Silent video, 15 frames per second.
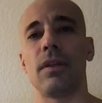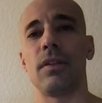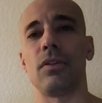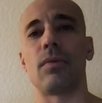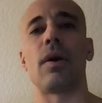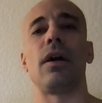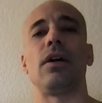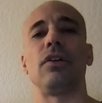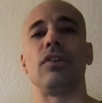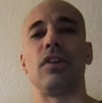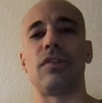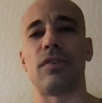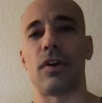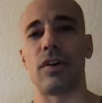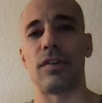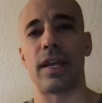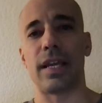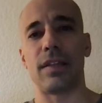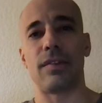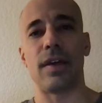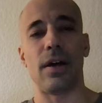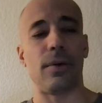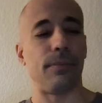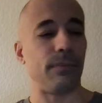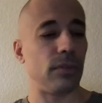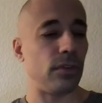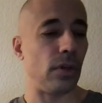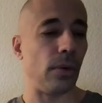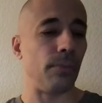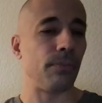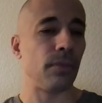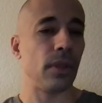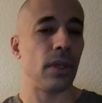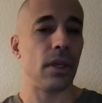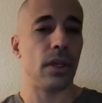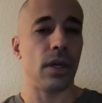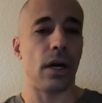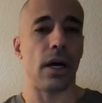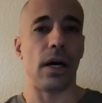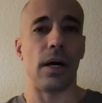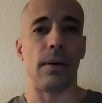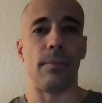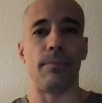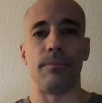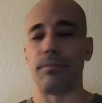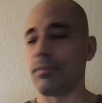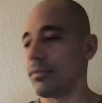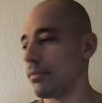neurology, as far as I can tell. So a